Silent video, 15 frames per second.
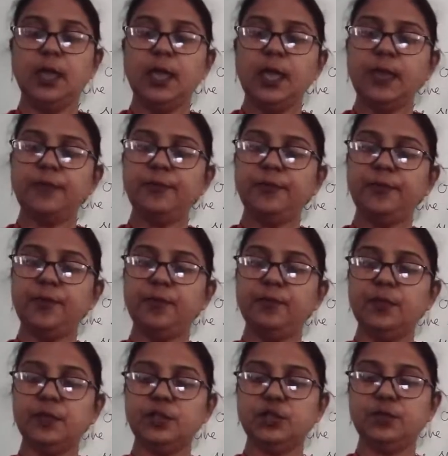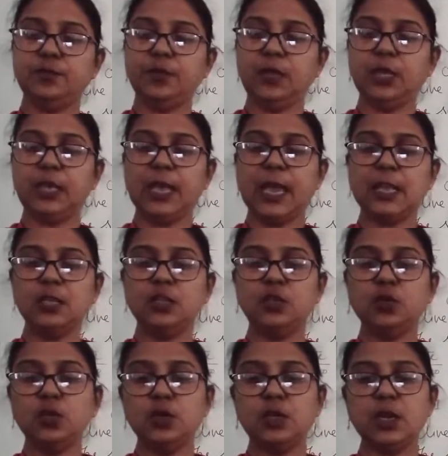if we wish, we
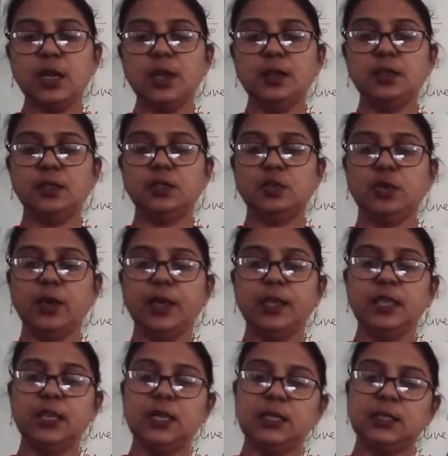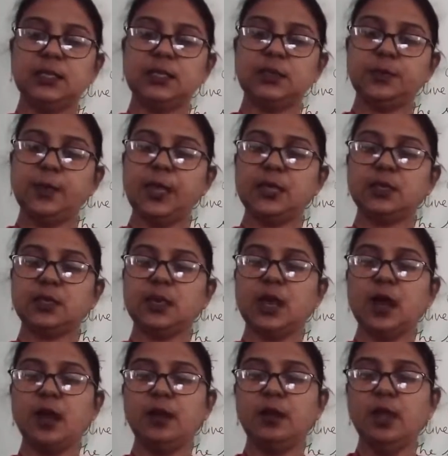can totally destroy these
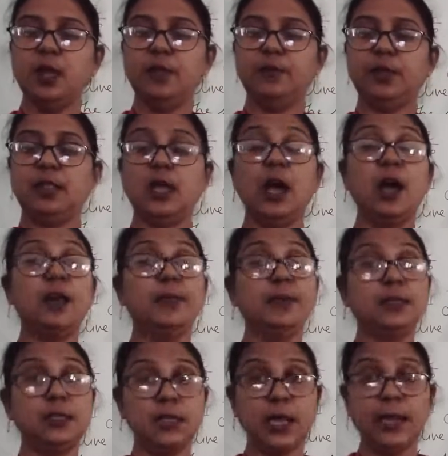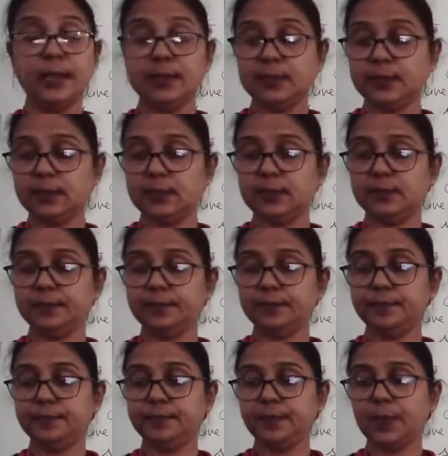spacecraft with our missiles.
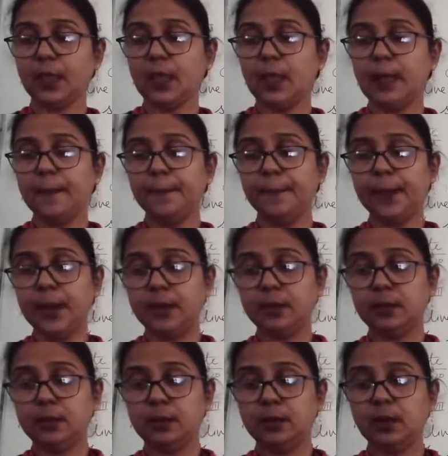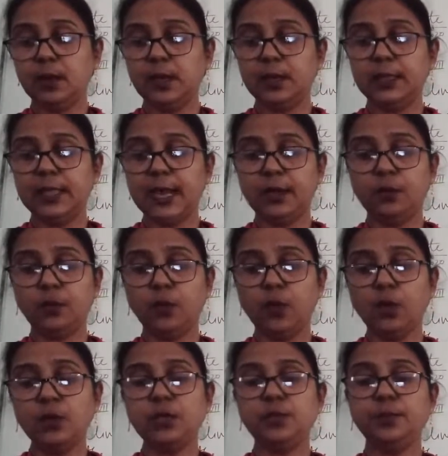But that
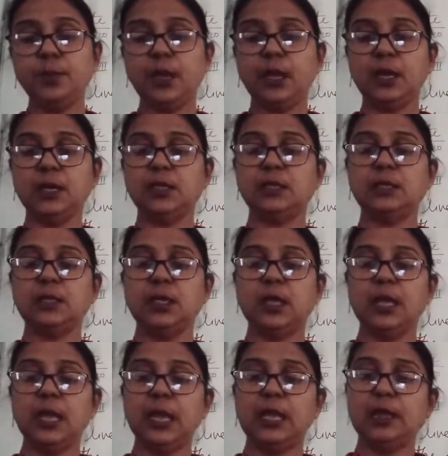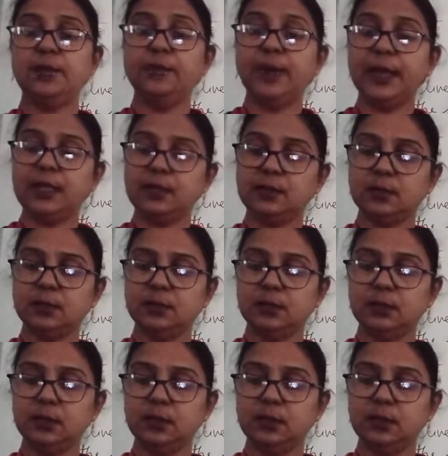won't make us any wiser.